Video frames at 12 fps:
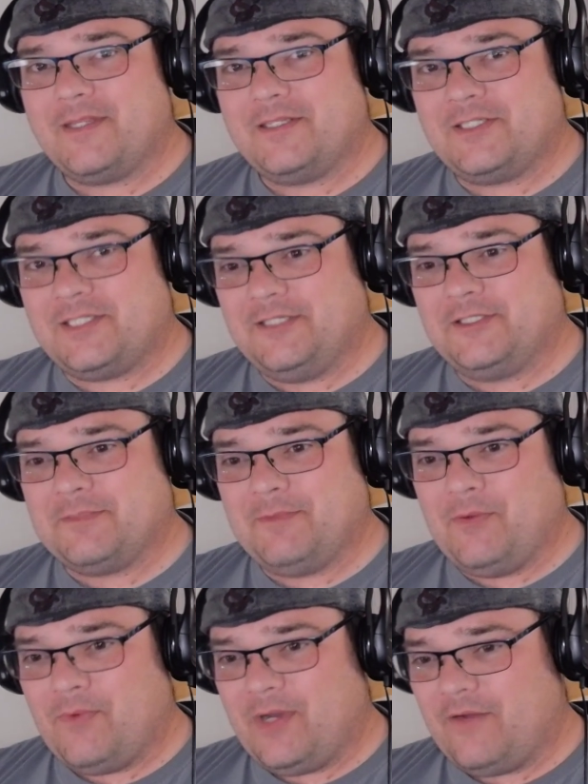steals
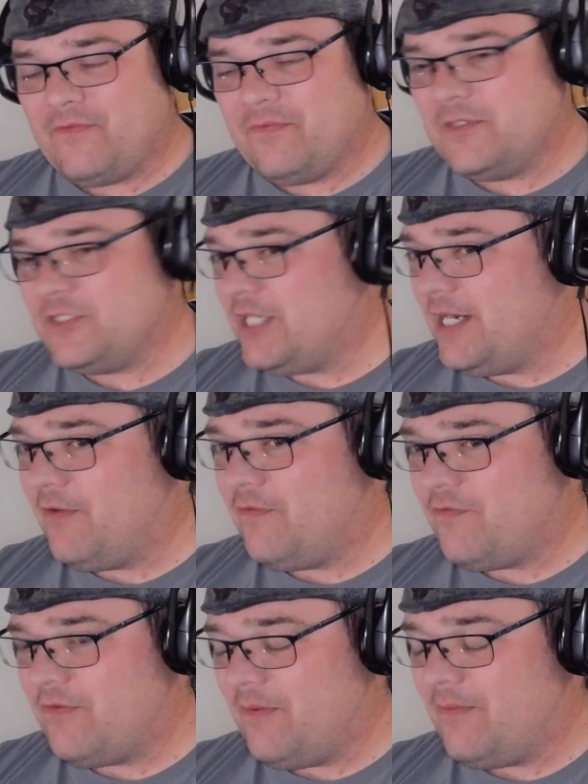me away from the channel
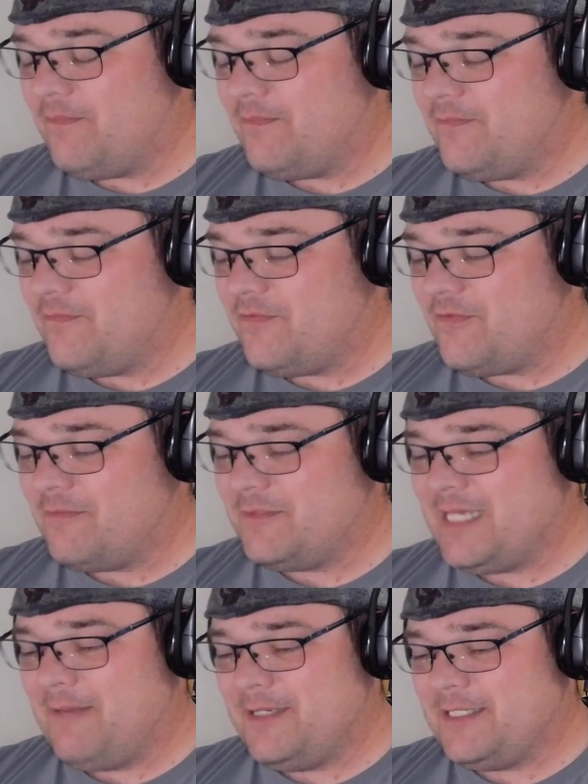from
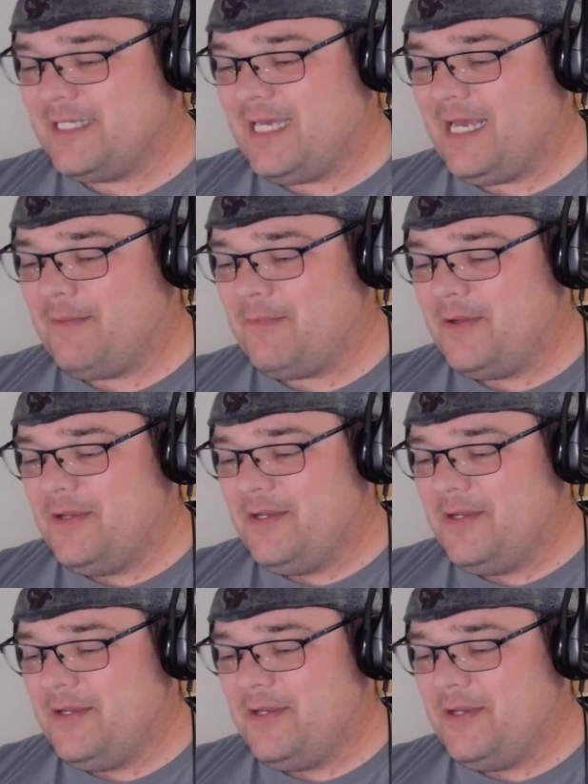time to time,